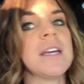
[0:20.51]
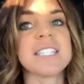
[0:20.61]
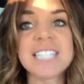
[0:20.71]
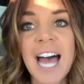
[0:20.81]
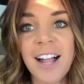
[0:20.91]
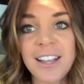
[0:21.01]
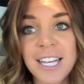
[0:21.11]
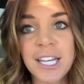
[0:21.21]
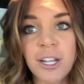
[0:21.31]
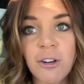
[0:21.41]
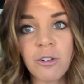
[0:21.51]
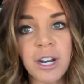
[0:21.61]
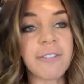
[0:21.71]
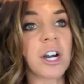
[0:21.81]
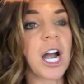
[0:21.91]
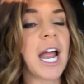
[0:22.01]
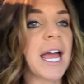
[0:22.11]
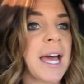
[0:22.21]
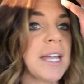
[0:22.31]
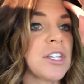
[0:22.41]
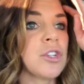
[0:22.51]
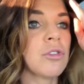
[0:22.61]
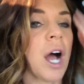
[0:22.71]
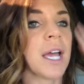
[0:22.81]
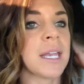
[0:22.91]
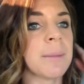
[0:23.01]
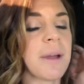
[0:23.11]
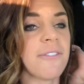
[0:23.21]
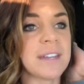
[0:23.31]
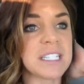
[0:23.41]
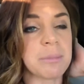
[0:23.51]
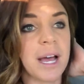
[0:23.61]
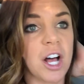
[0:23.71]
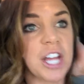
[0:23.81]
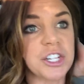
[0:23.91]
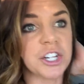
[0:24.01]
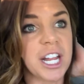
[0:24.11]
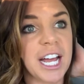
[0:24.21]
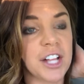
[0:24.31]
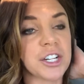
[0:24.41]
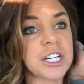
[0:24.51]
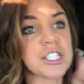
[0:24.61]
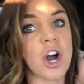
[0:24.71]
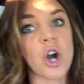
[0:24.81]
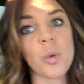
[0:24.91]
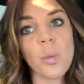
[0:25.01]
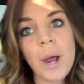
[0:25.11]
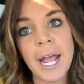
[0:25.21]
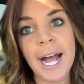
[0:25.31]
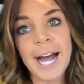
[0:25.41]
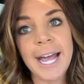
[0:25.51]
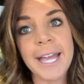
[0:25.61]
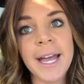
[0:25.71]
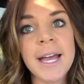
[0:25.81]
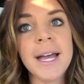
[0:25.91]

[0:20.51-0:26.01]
salad, whatever, and you log it in MyFitnessPal and your calories are way high.